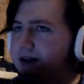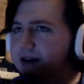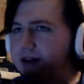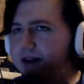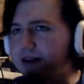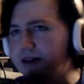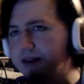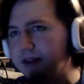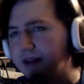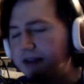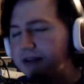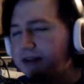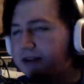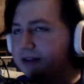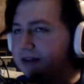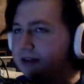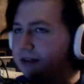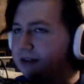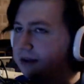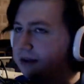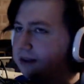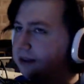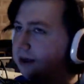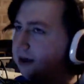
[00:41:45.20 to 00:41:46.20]
like to
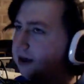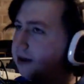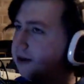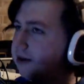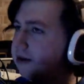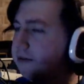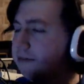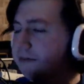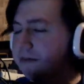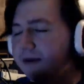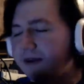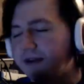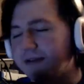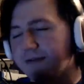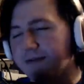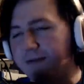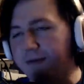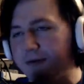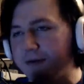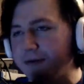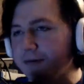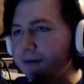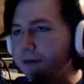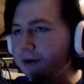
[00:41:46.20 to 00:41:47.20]
see that on
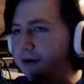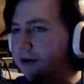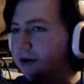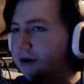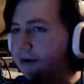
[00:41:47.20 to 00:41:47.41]
PS4 as well.